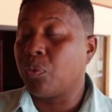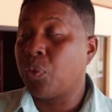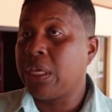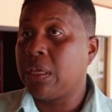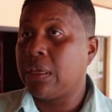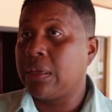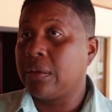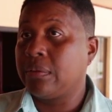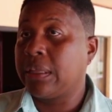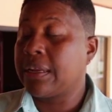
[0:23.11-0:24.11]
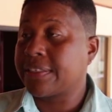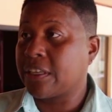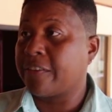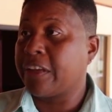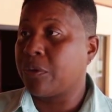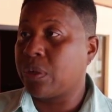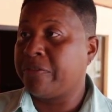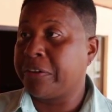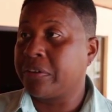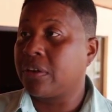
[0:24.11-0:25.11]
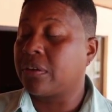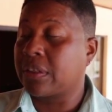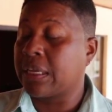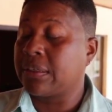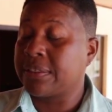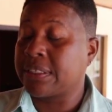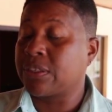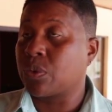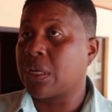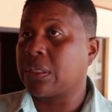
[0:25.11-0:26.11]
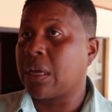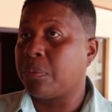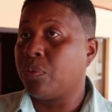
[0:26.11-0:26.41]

we did a survey and we found out that this is what